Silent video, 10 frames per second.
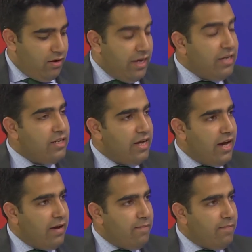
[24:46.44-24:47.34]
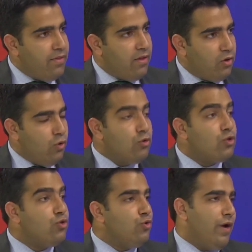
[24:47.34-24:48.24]
India
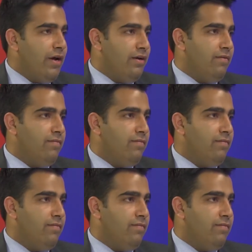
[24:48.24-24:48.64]
goes to UN,